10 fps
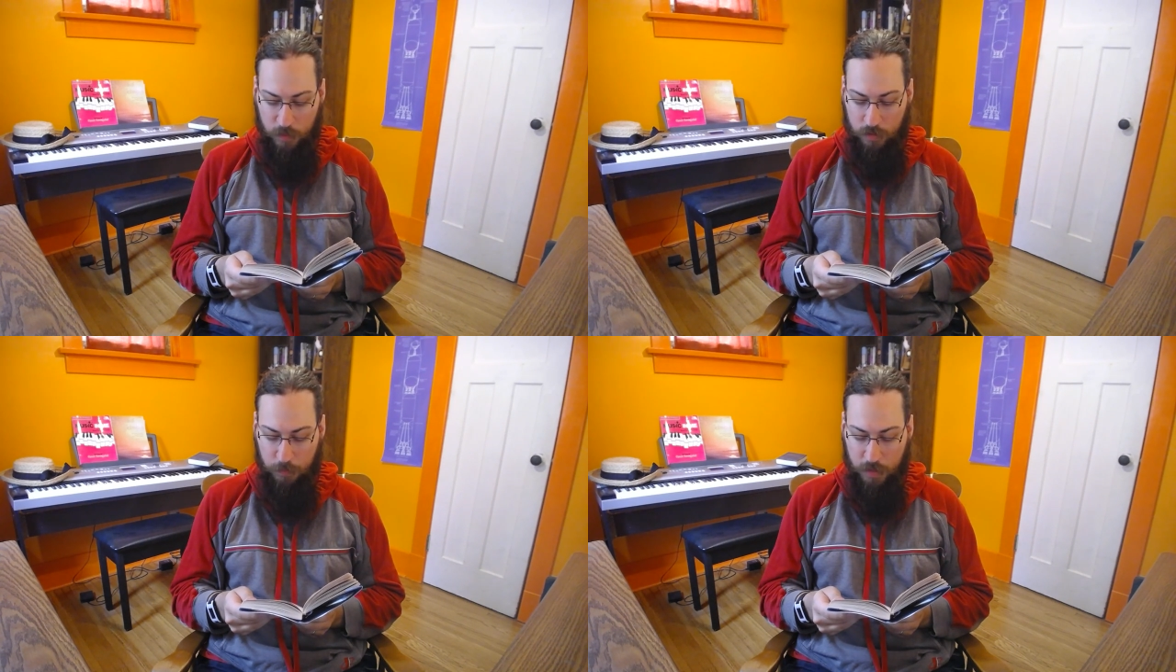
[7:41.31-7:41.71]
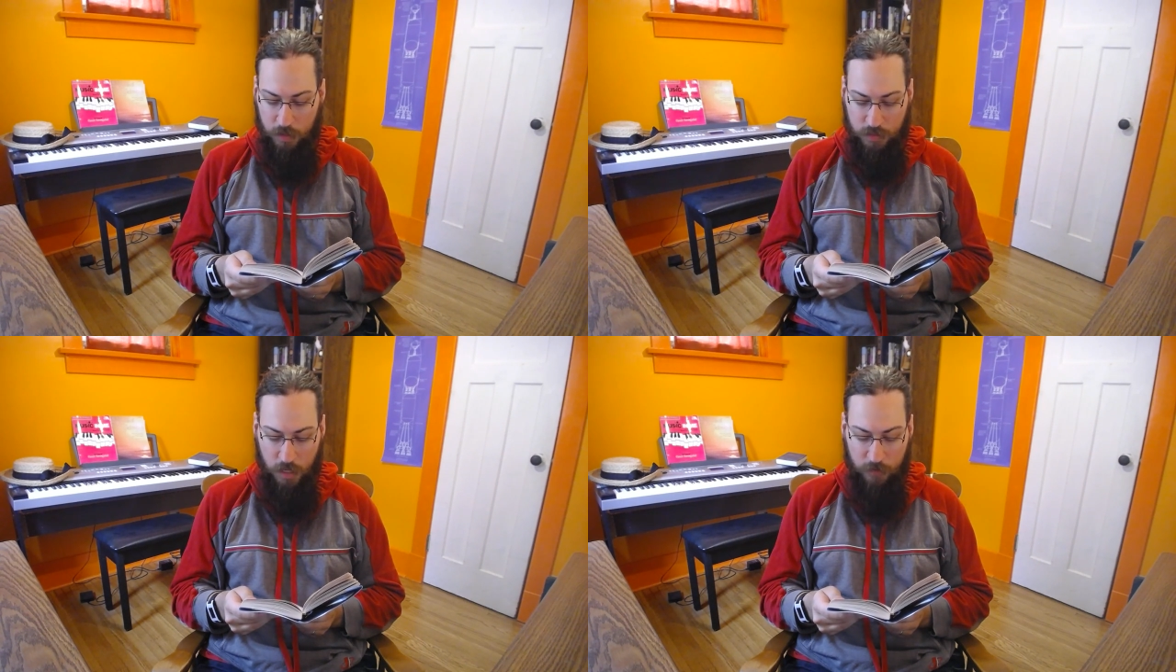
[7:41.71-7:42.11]
and that he would
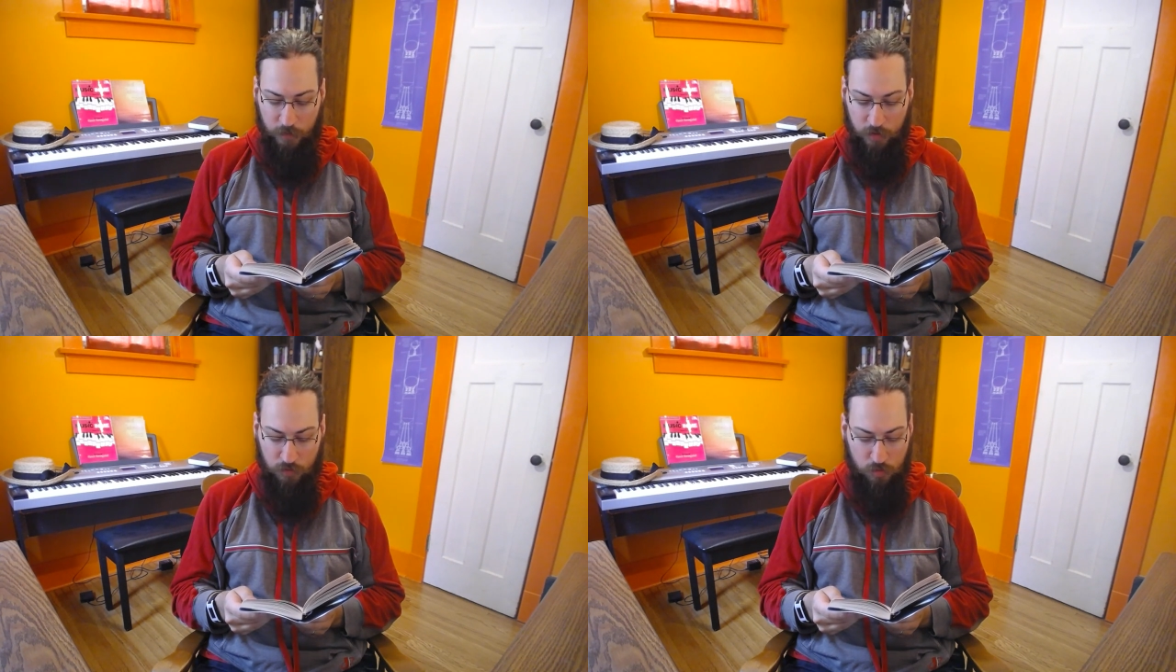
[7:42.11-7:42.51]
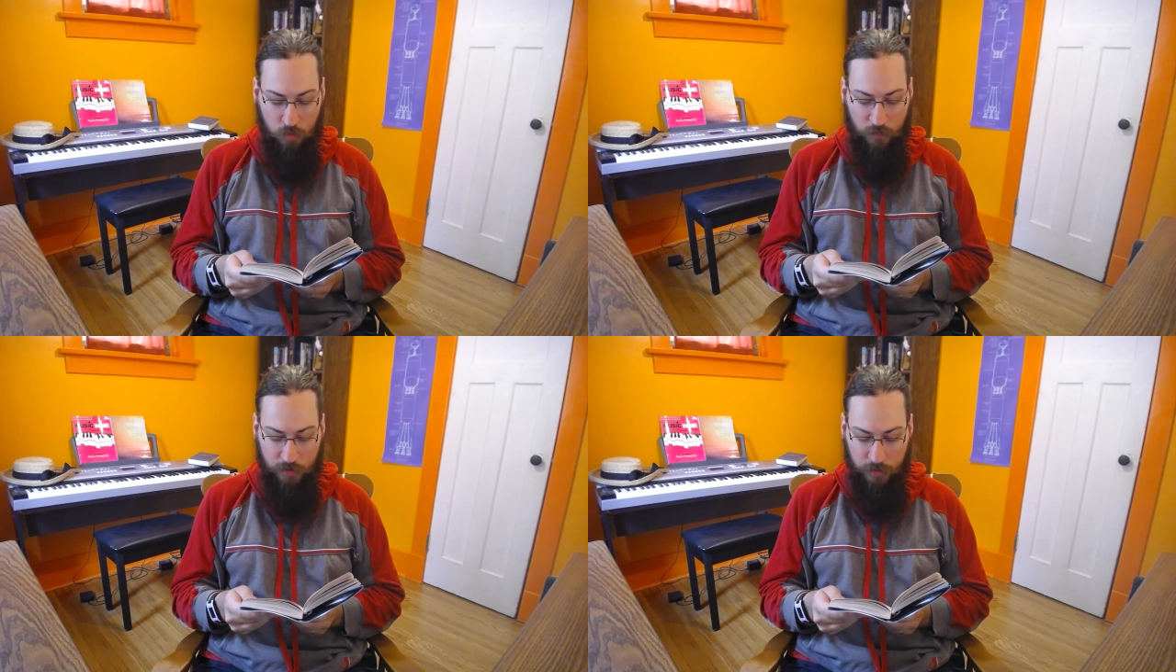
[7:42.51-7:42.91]
be a tough and
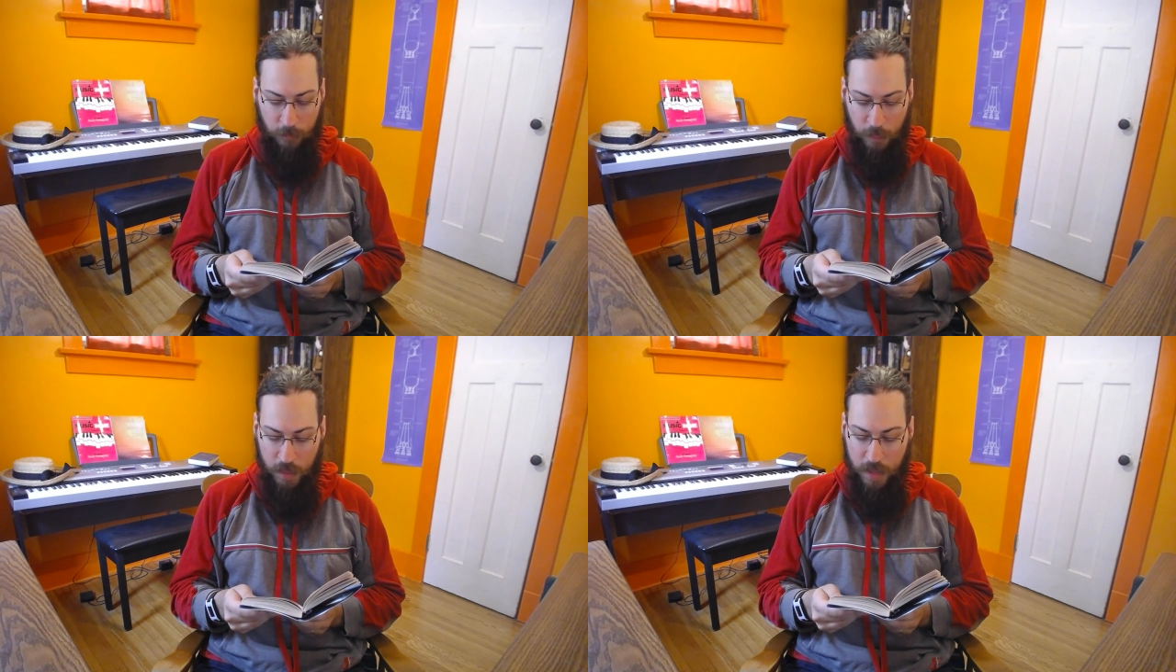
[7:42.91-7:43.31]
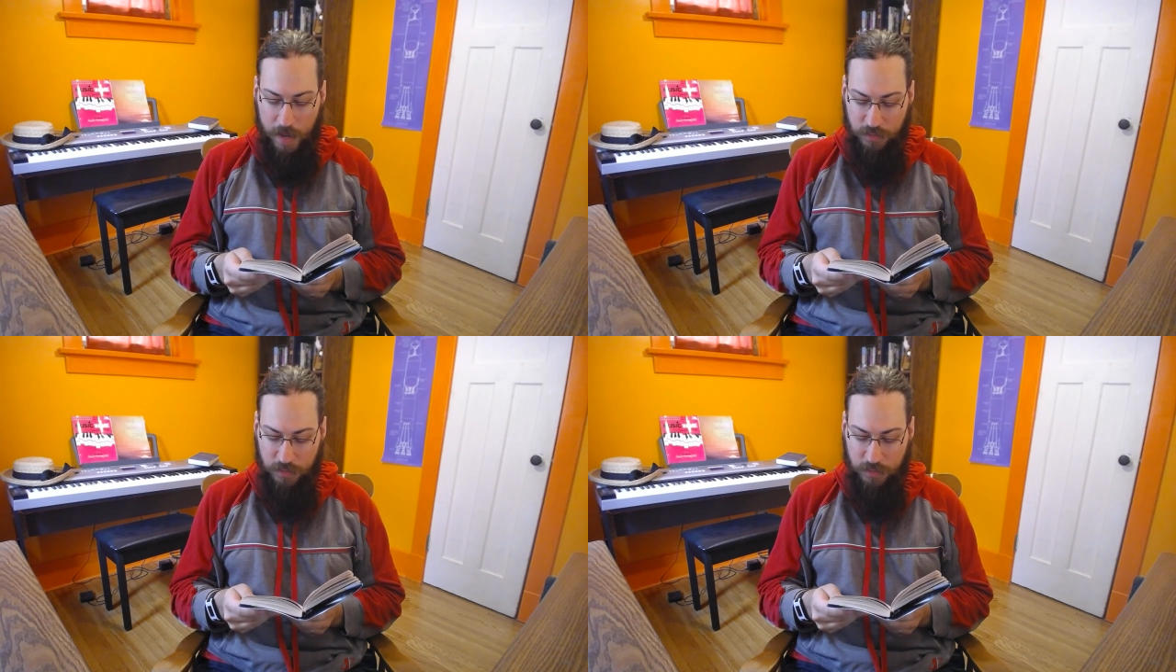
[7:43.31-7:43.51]
cruel fighter.